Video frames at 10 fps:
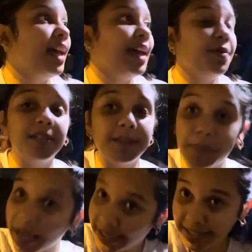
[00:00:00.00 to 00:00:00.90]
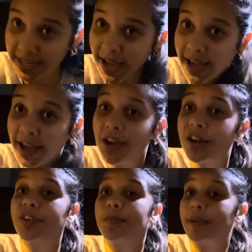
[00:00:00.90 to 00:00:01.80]
It was pink day
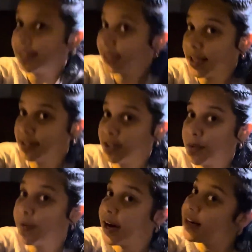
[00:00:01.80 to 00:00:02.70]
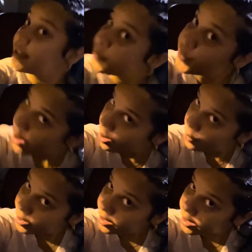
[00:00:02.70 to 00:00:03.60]
for breast cancer awareness. We were all
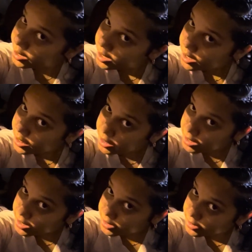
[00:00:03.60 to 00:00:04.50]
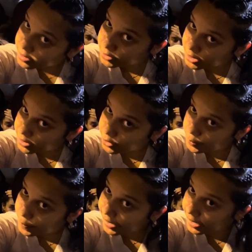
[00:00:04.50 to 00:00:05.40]
wearing these little
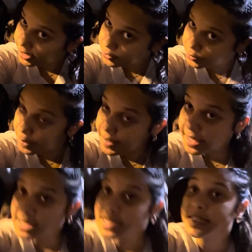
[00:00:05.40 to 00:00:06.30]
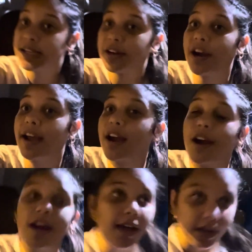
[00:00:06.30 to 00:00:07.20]
pink ribbons in our hair.